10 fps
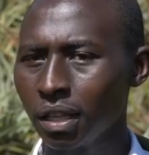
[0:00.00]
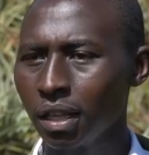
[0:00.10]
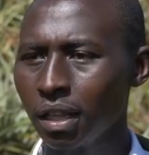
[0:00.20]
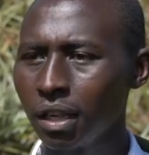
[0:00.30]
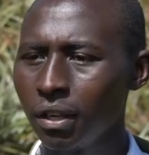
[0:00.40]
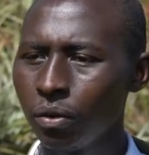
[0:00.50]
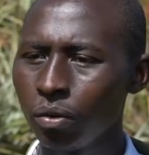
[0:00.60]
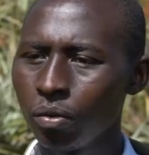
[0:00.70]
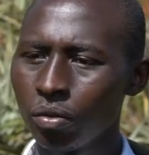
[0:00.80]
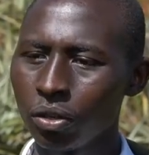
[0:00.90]
and then
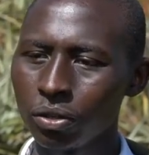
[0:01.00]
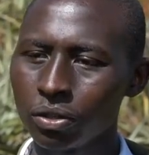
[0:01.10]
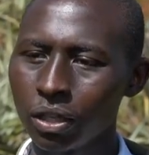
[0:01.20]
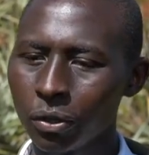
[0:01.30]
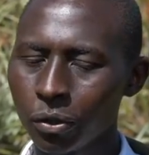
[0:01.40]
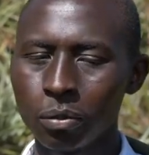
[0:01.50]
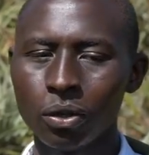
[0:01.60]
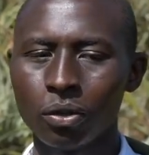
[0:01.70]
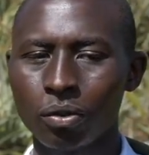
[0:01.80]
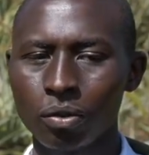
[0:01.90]
you go to
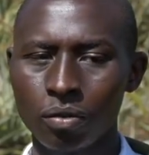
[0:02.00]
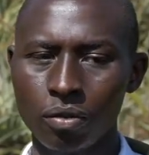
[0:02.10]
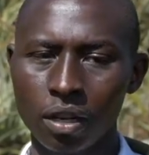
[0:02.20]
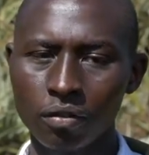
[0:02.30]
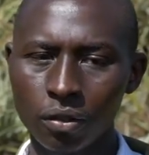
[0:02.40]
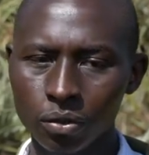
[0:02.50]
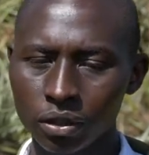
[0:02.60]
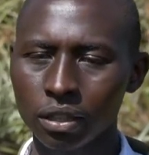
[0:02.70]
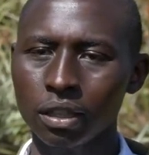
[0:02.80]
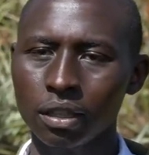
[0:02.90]
Nairobi or wherever you
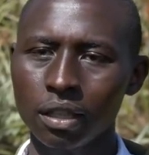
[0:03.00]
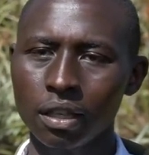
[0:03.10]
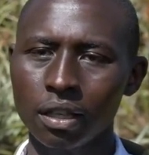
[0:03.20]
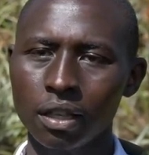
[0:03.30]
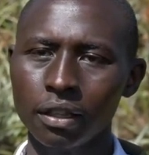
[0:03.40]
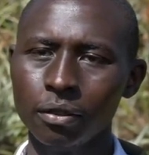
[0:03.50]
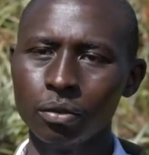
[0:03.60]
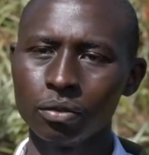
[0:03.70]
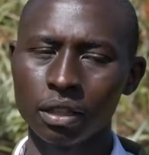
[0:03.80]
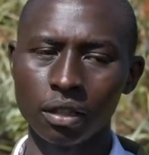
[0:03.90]
stay, and then
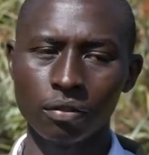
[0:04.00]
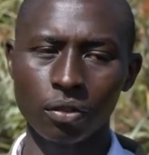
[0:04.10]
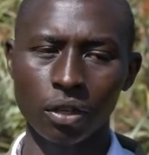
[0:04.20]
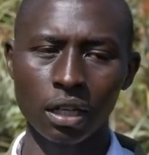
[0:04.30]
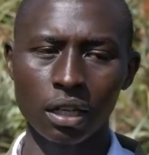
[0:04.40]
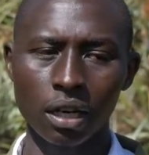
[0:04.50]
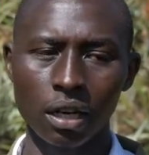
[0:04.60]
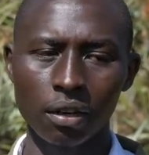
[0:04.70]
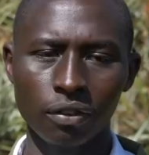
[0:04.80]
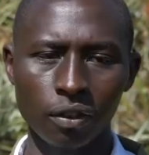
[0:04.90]
you stay for like
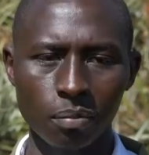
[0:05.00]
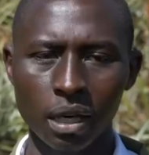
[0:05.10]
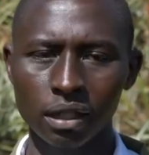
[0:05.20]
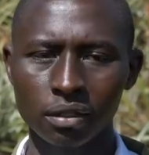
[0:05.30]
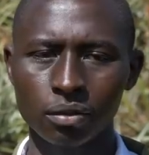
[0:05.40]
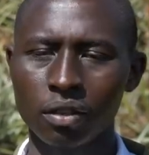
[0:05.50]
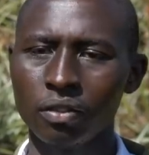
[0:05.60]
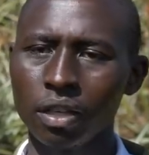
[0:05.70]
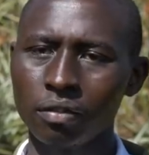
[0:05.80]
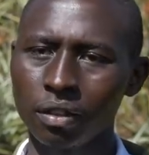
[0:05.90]
5 months, you have
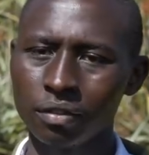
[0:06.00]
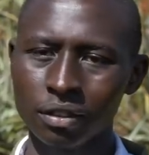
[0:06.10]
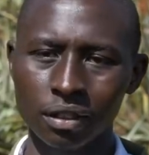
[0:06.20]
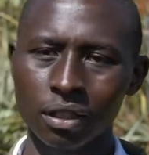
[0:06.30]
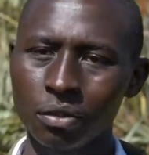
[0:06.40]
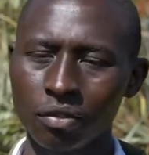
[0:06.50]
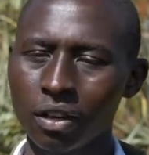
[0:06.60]
never visited your